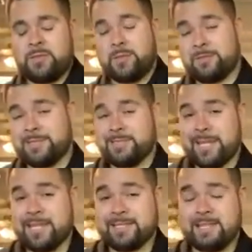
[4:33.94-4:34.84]
There was a
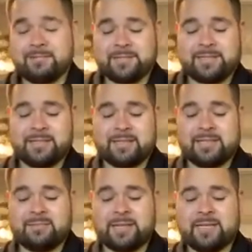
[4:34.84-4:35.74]
test that was
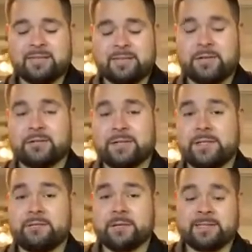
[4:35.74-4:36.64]
conducted by Tufts
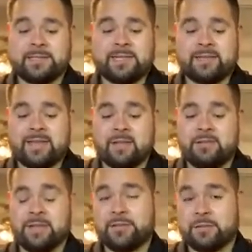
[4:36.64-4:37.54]
University of
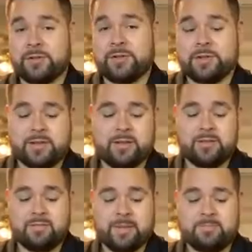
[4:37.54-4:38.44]
Health and Nutrition on
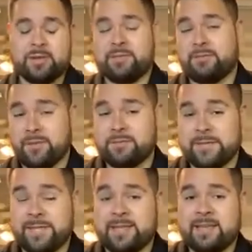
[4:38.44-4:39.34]
November
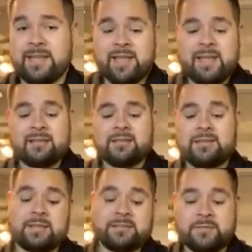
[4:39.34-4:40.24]

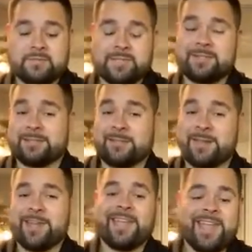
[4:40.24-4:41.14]

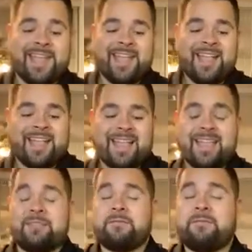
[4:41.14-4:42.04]
2015,
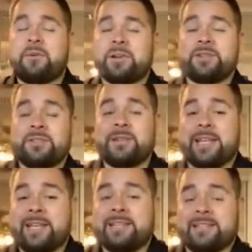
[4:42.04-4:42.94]
and
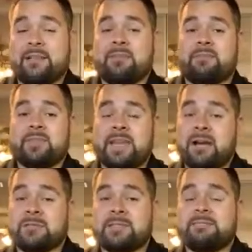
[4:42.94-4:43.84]

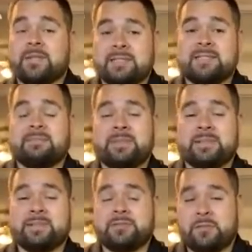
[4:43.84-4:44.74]
487,000
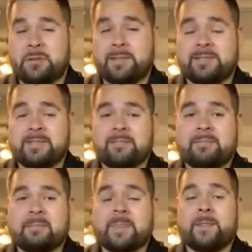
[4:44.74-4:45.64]
participants joined,
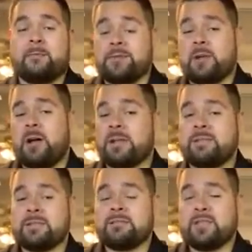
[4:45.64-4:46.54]
which all
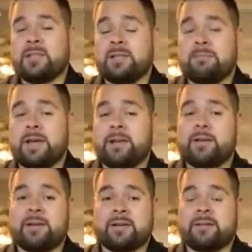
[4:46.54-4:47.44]
consumed chili
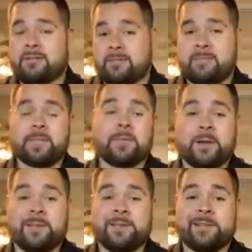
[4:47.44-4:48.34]
powder
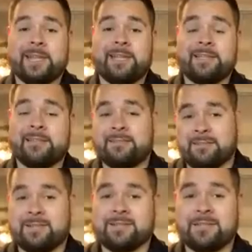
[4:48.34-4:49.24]
throughout their daily
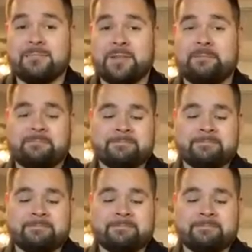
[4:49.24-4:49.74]
consumption.